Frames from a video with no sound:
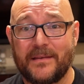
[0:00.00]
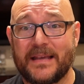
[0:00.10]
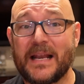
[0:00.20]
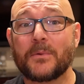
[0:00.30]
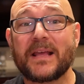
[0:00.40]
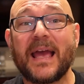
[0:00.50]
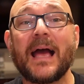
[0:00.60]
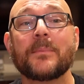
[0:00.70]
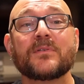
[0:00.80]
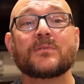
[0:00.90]
And I would
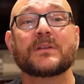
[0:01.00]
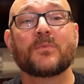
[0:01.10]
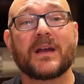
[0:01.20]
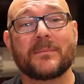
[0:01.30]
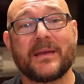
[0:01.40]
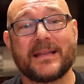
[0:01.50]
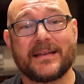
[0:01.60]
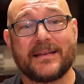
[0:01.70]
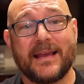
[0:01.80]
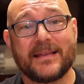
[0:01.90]
absolutely recommend
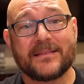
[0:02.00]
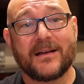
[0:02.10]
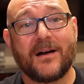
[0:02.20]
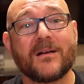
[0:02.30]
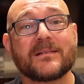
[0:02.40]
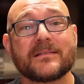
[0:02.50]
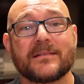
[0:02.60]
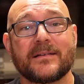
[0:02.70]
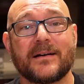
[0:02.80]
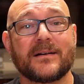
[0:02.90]
it at the heart
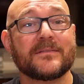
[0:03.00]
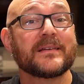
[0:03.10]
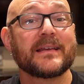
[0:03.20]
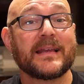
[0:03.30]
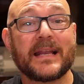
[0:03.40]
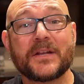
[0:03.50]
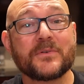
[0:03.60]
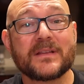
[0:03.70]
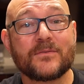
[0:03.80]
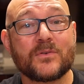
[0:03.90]
of an
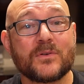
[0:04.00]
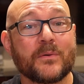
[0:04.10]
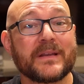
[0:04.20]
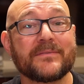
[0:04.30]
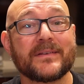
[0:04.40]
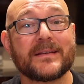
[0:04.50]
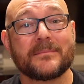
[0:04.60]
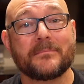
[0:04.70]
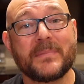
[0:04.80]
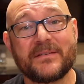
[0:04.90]
entry-level or even
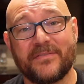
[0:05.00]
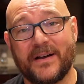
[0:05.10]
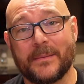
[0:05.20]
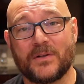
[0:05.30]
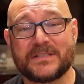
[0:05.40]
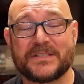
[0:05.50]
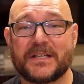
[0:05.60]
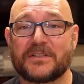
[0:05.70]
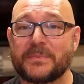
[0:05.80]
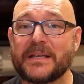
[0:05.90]
mid-fi
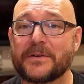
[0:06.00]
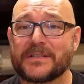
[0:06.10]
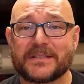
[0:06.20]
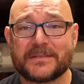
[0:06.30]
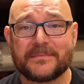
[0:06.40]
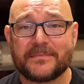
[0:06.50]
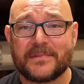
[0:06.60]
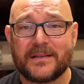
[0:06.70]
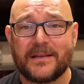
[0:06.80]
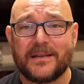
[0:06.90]
multi-channel speaker system.
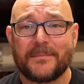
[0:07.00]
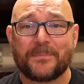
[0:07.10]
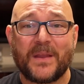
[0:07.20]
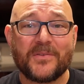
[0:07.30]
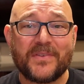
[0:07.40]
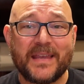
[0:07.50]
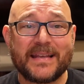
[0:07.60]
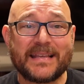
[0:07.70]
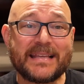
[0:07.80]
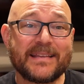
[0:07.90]
I'll say
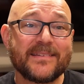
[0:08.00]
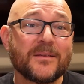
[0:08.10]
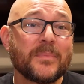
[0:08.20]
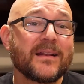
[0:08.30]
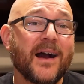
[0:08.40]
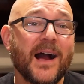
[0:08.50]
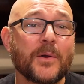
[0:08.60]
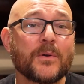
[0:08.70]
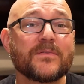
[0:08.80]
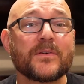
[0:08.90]
it is a bit
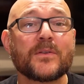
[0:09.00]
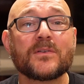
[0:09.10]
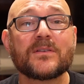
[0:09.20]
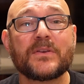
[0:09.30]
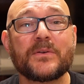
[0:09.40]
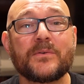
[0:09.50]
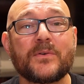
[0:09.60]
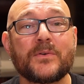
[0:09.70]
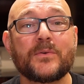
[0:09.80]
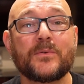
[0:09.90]
awkward for those of you
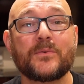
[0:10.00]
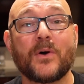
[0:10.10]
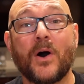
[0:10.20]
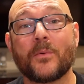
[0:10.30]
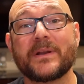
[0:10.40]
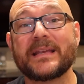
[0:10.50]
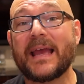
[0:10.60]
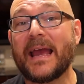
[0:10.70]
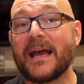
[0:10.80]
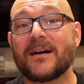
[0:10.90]
who already
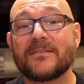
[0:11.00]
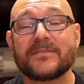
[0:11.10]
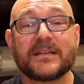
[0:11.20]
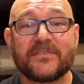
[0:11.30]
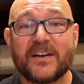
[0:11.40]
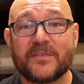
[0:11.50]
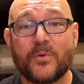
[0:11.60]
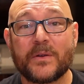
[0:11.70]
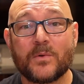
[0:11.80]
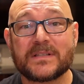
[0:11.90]
have a
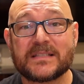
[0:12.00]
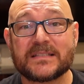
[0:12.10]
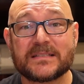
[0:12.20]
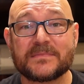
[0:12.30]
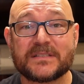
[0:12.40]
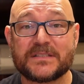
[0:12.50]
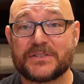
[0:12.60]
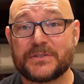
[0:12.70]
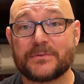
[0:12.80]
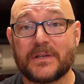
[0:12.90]
5.1 system, since
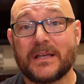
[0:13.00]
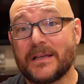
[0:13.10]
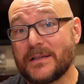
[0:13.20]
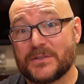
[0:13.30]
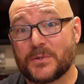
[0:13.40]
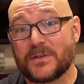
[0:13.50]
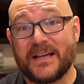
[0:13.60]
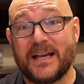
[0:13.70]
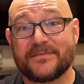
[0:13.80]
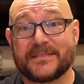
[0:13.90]
you sort of
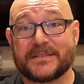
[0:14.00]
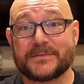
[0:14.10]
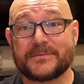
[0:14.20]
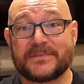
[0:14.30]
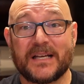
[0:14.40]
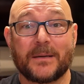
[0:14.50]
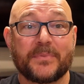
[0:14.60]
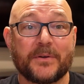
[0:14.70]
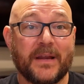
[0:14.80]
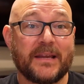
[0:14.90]
have to dump
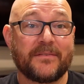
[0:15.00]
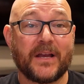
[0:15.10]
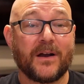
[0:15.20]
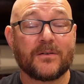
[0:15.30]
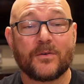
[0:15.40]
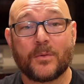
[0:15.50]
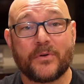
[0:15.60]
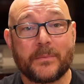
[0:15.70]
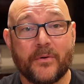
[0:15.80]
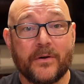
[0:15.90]
your AVR or
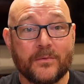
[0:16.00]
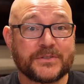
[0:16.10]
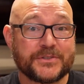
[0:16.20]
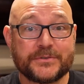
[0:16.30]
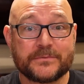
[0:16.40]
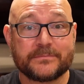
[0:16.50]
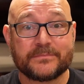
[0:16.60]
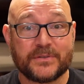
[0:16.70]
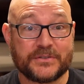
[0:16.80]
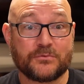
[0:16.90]
Pre-Pro, which you
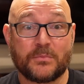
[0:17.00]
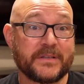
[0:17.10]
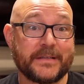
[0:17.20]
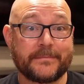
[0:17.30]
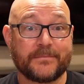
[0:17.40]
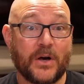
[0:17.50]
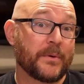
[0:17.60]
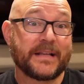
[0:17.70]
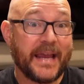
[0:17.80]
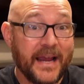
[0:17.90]
presumably
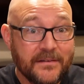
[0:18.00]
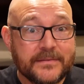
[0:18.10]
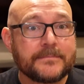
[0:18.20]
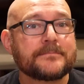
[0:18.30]
already have.